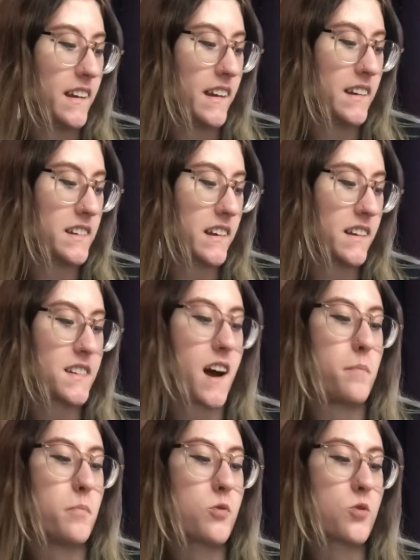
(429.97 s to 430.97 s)
it is
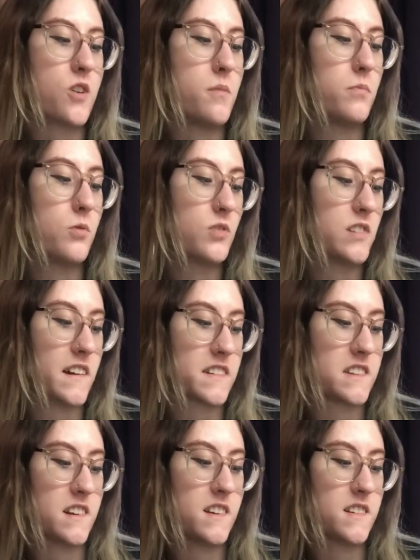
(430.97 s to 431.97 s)
apple crumble
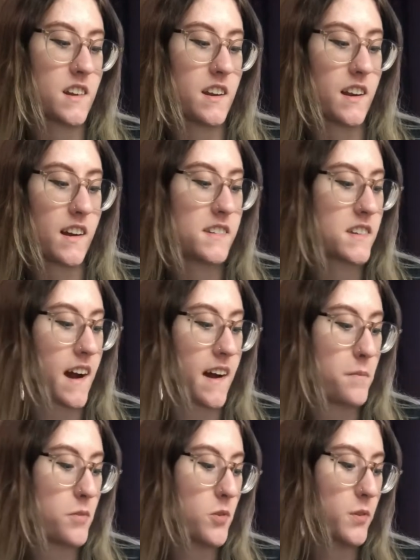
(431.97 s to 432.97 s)
clusters and it has
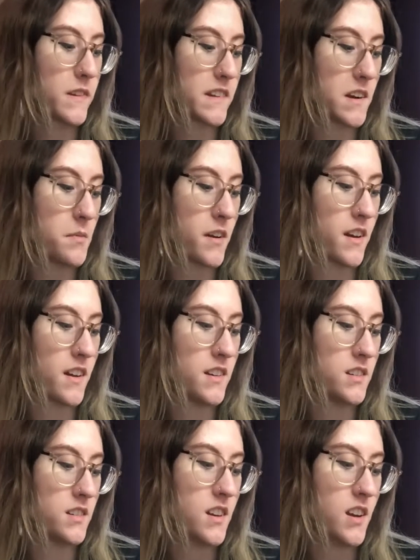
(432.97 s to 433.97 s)
apple, cinnamon,